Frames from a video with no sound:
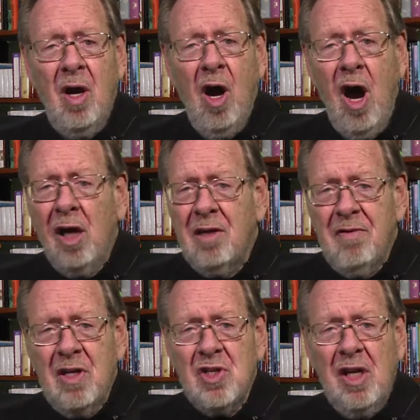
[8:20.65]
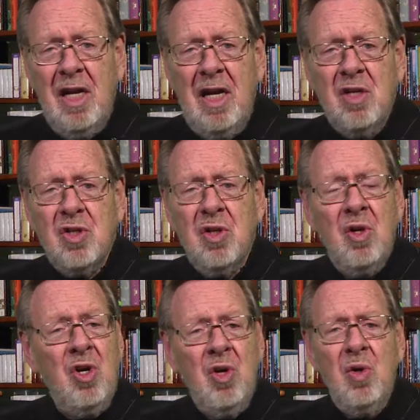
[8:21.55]
All of this leads to
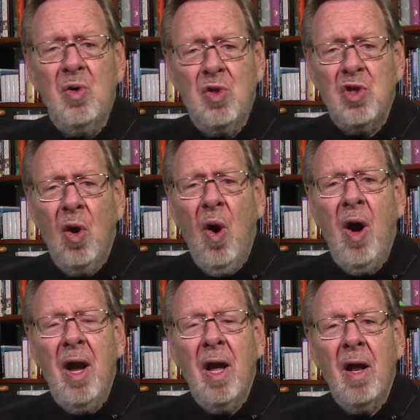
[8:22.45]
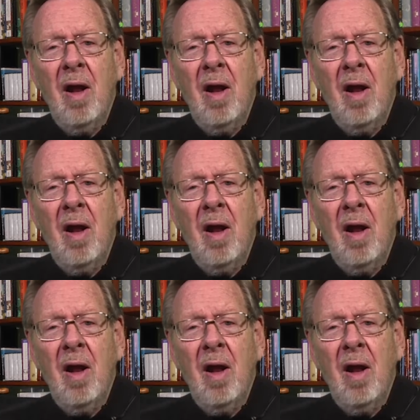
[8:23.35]
new joy.